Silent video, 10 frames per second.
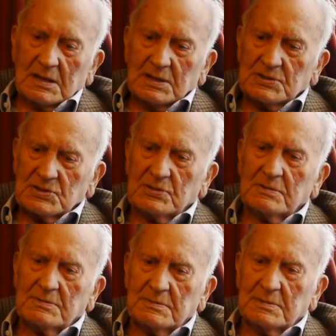
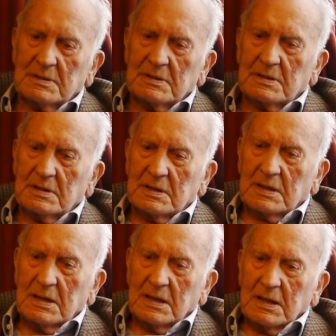So,
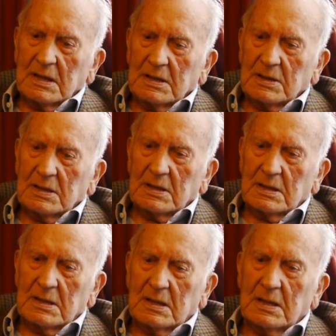did you work
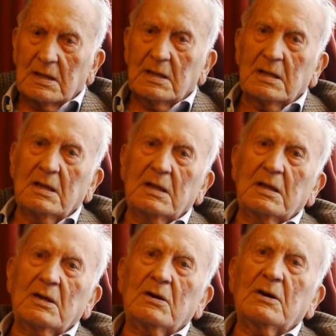through the, the
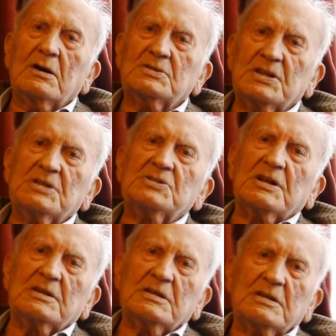war years? I did,
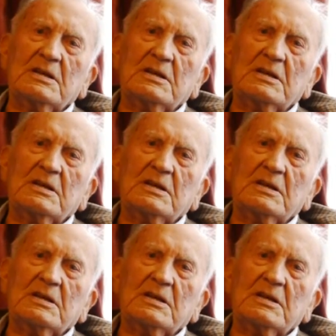yeah,